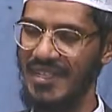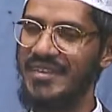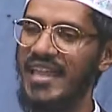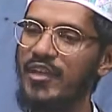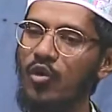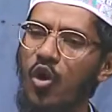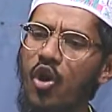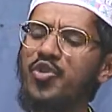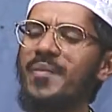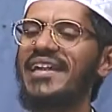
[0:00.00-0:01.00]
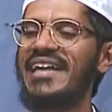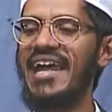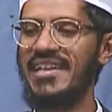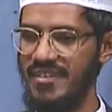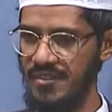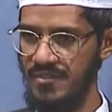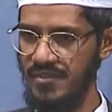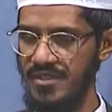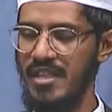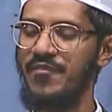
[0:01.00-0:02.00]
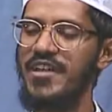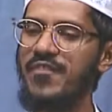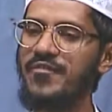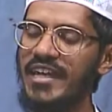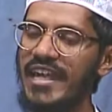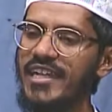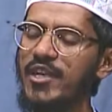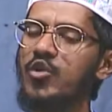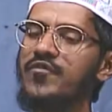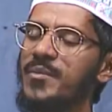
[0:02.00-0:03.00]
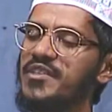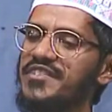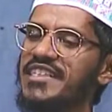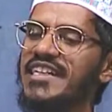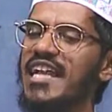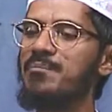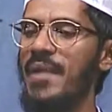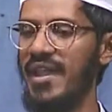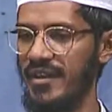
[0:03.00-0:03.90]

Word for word: That, O oh, humankind, we have created you from a single pair